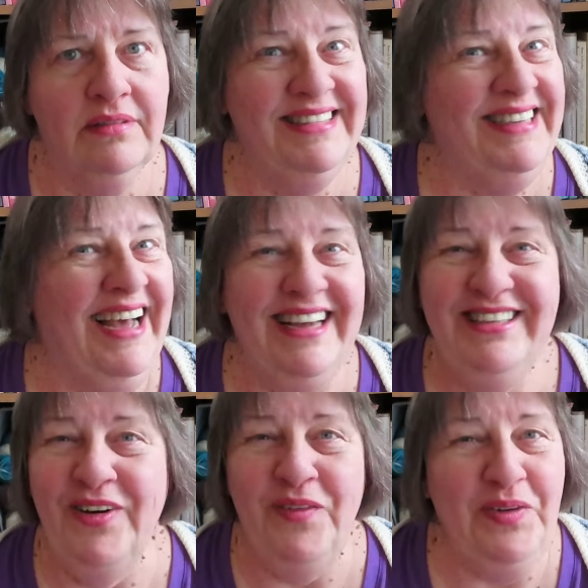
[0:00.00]
I
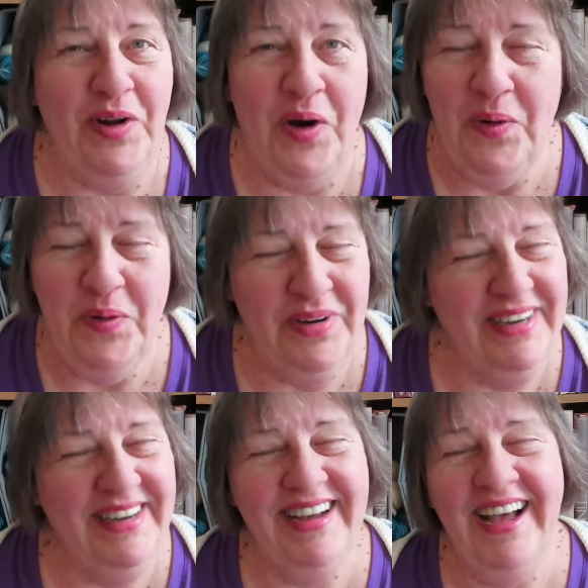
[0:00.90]
don't know.
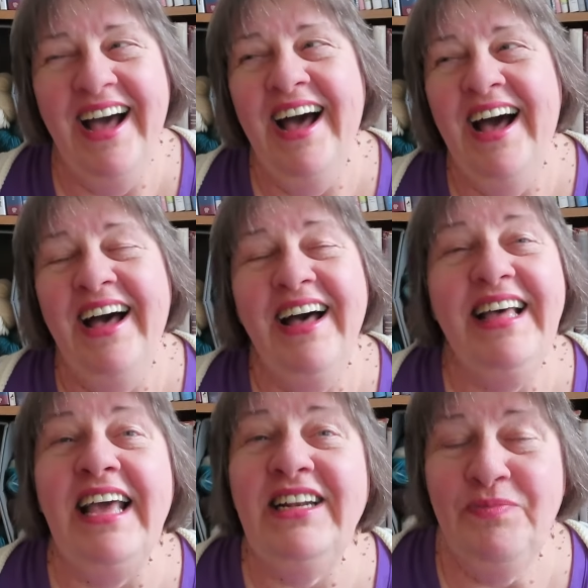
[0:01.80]

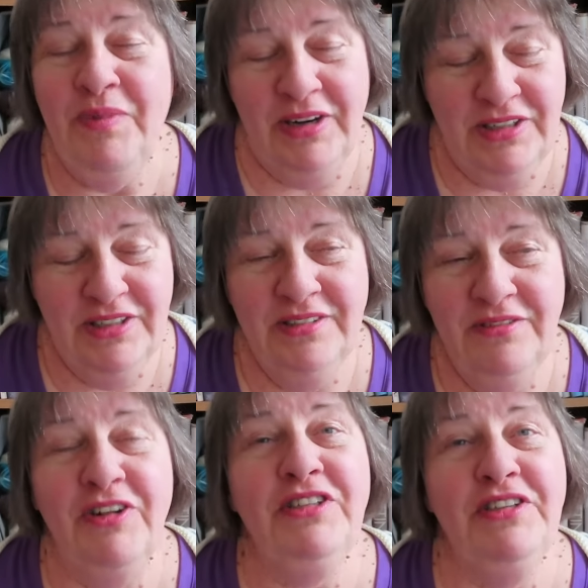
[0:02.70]
End of March.
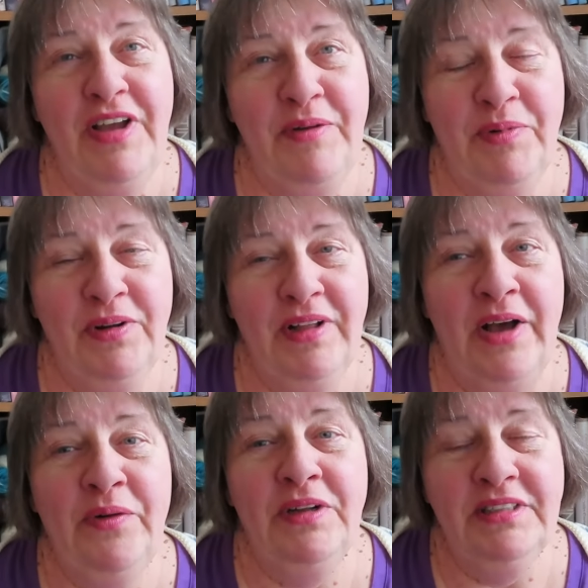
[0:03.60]
first of April,
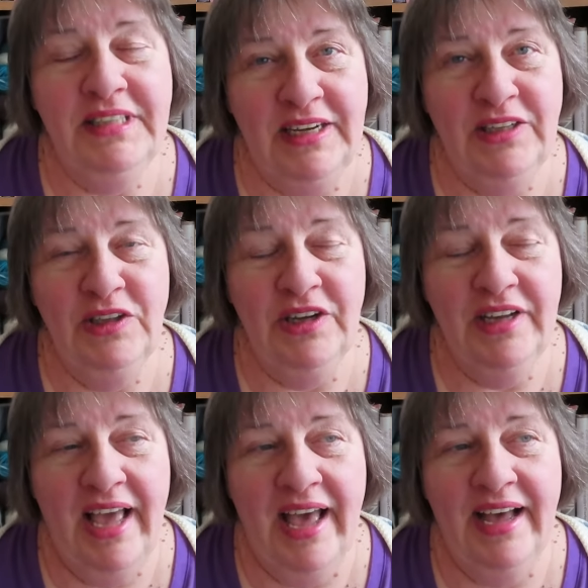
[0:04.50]
I will take a
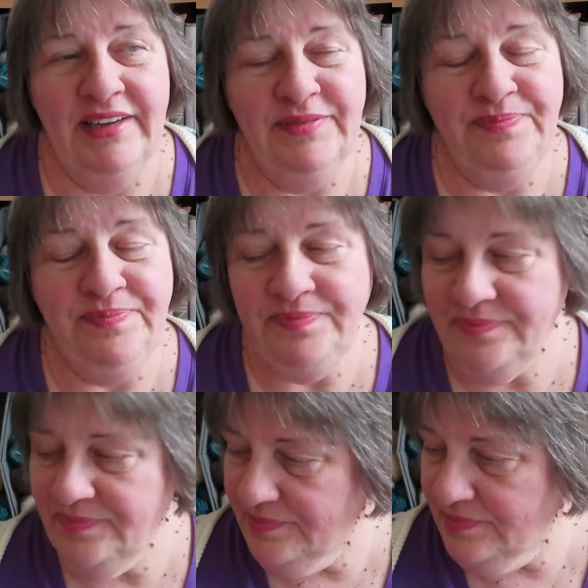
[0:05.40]
look at
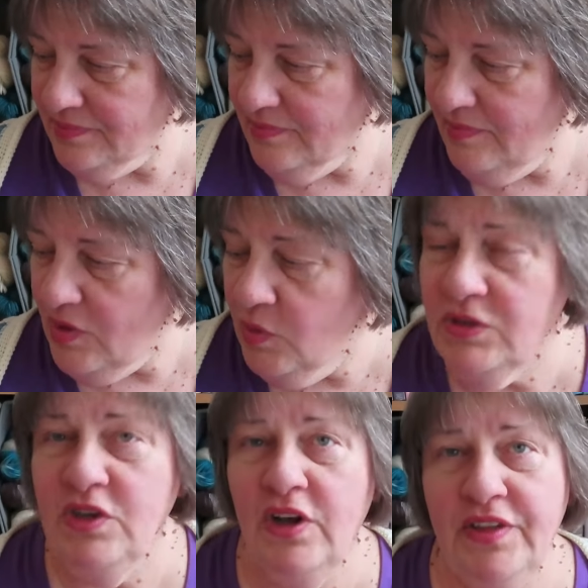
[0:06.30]

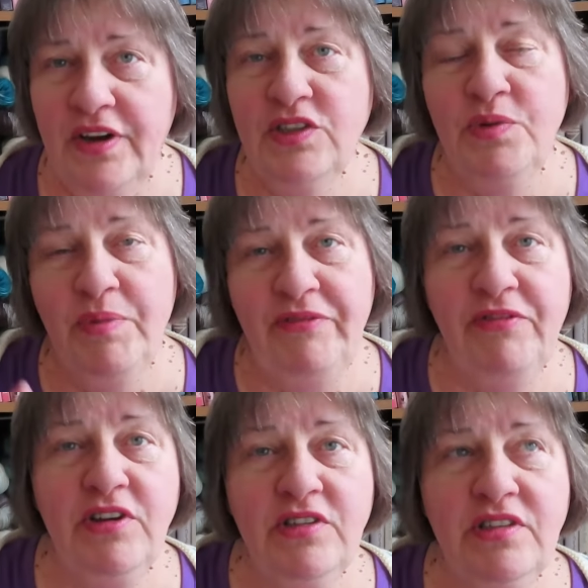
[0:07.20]
what's on there. So my
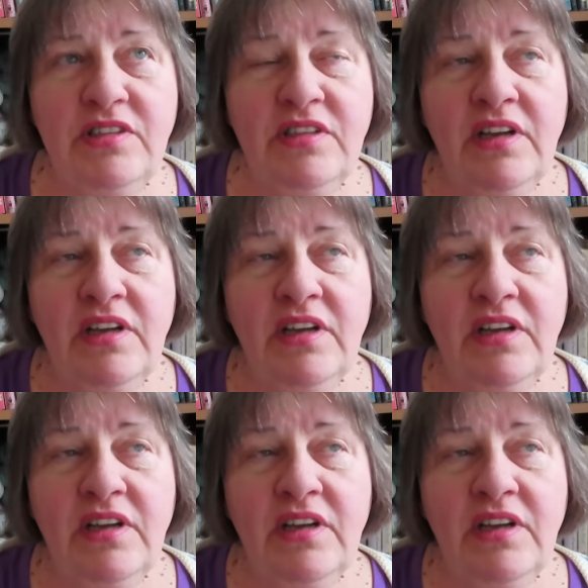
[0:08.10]
first